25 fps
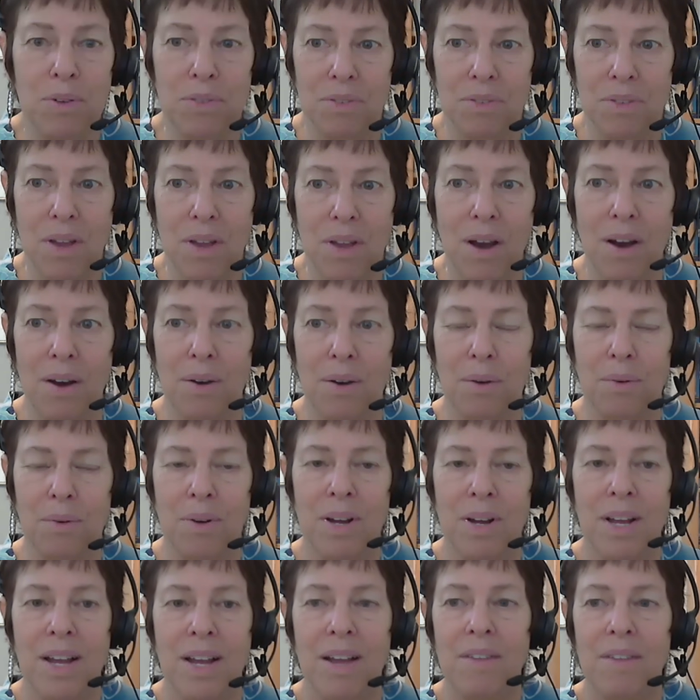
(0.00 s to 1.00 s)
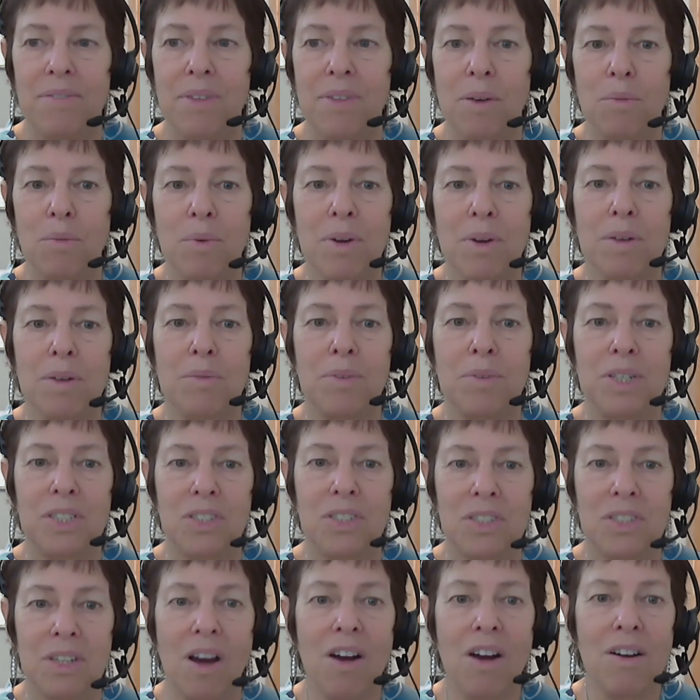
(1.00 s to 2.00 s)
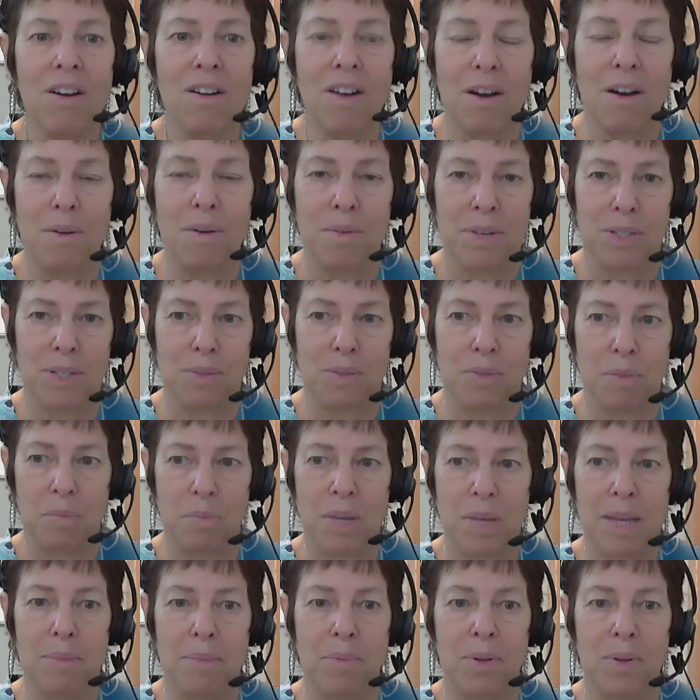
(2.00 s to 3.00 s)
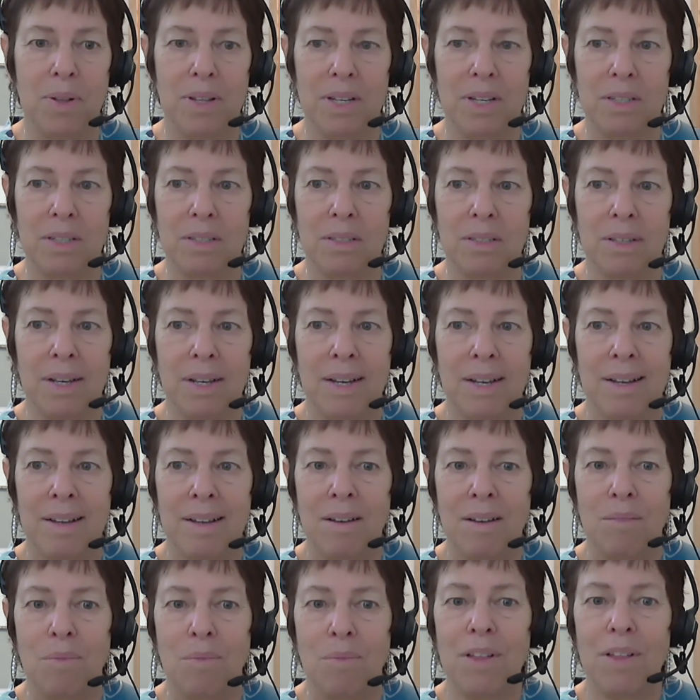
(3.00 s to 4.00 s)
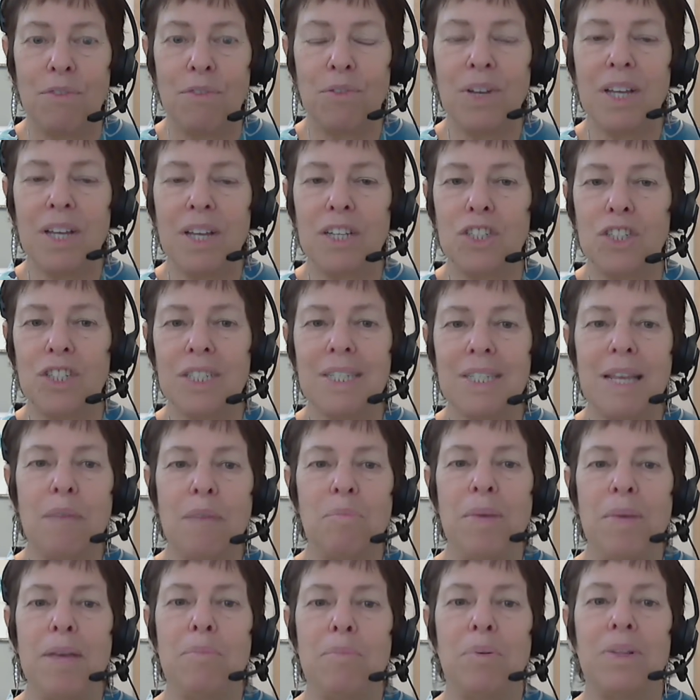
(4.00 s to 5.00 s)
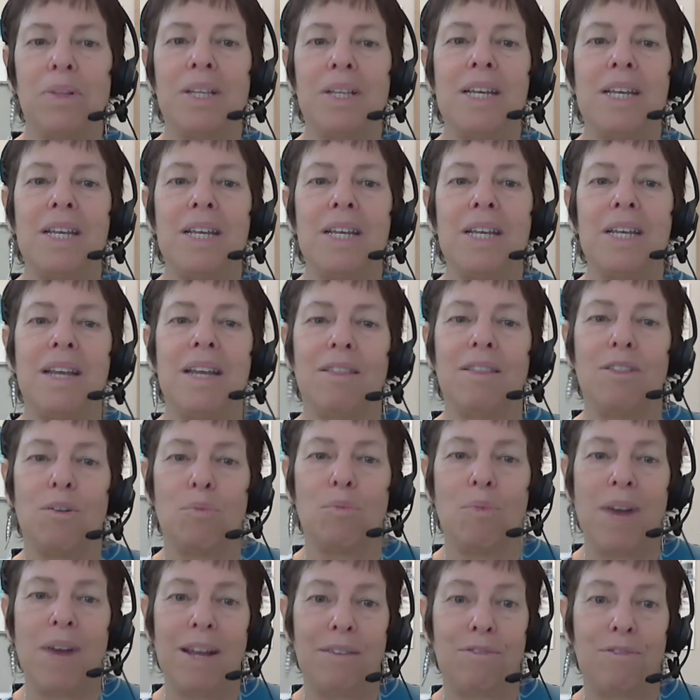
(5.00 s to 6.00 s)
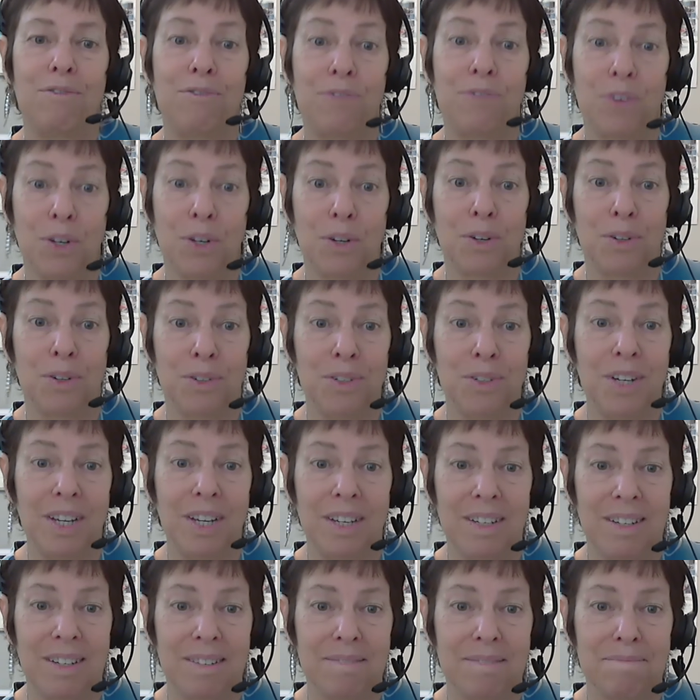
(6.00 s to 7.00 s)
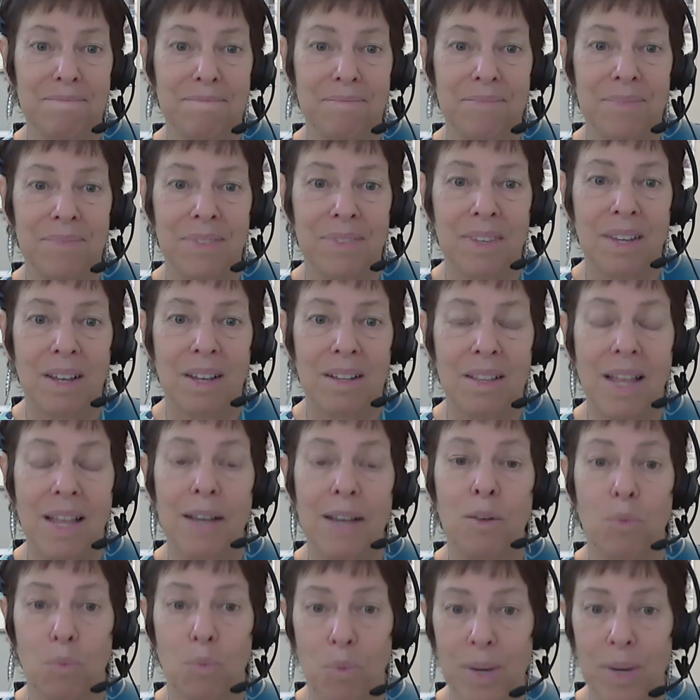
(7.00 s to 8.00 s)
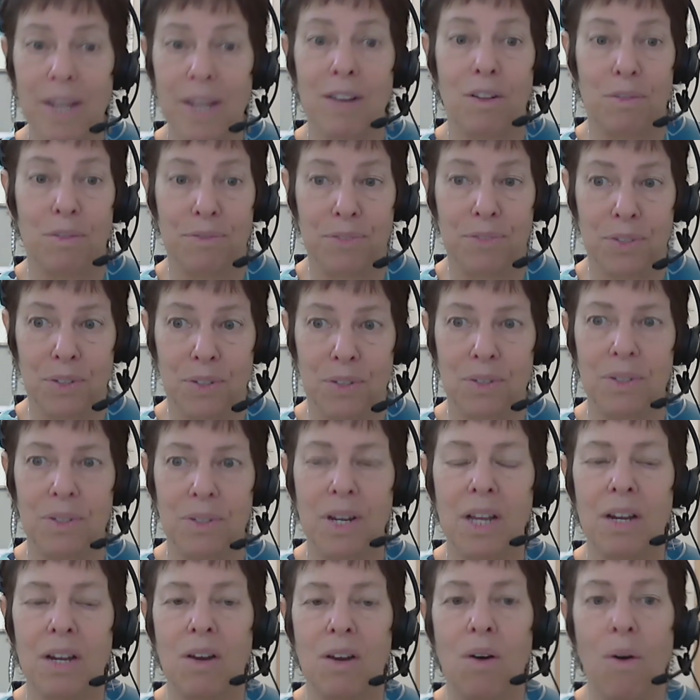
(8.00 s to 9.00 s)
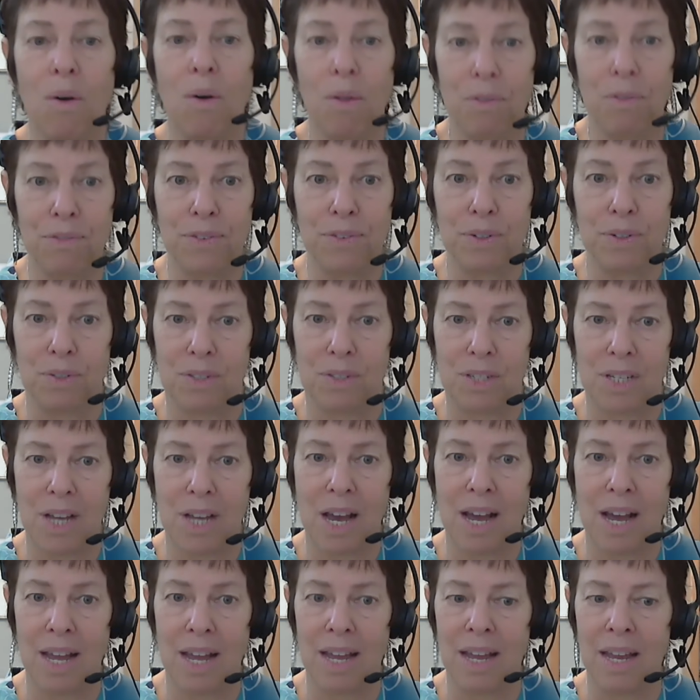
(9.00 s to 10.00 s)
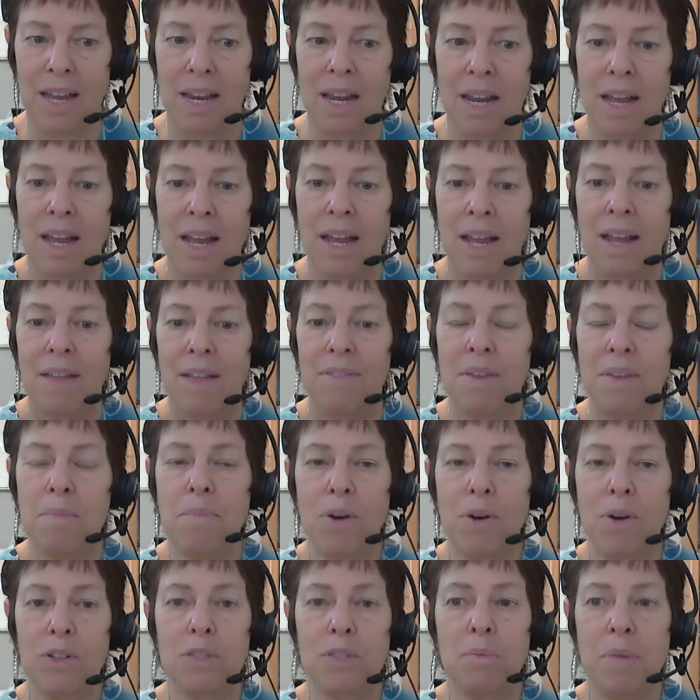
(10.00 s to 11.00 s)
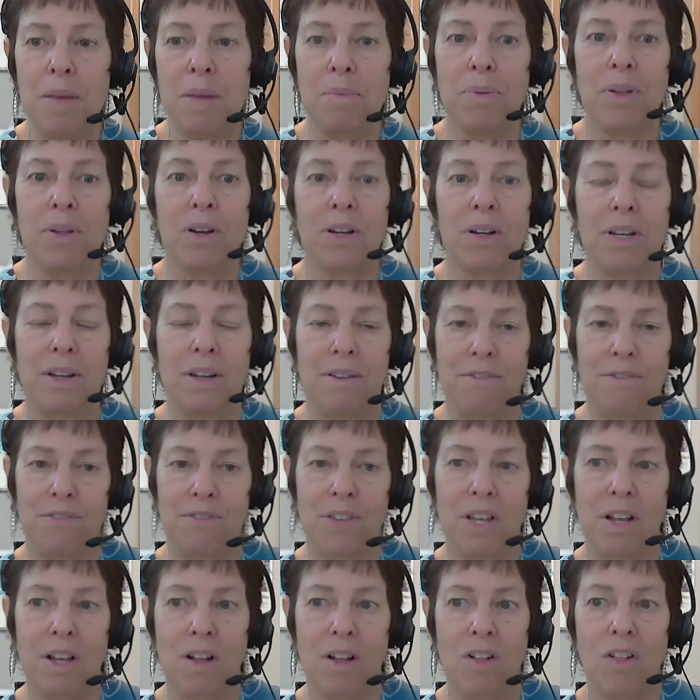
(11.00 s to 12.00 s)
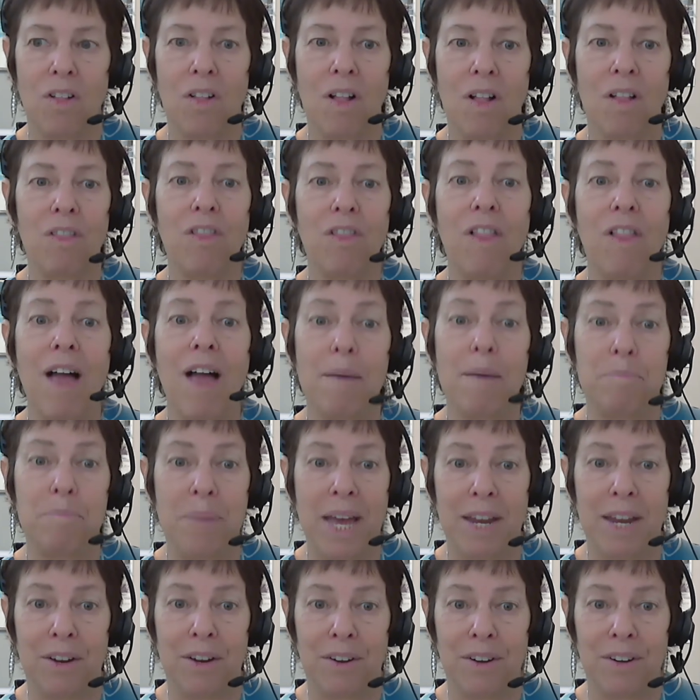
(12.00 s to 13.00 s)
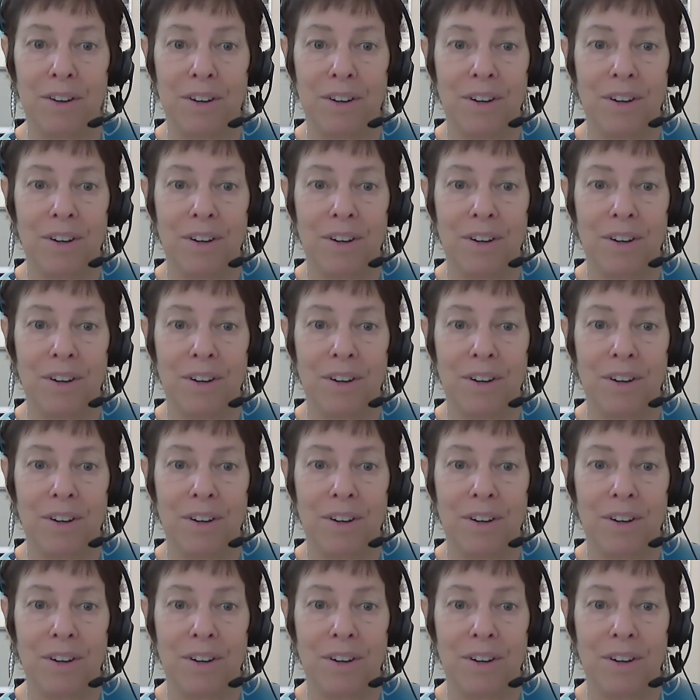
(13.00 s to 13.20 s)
know that where we start always with people is, well, if we could just get people eating the right food, like real food and a whole foods diet, then most people are going to feel a lot better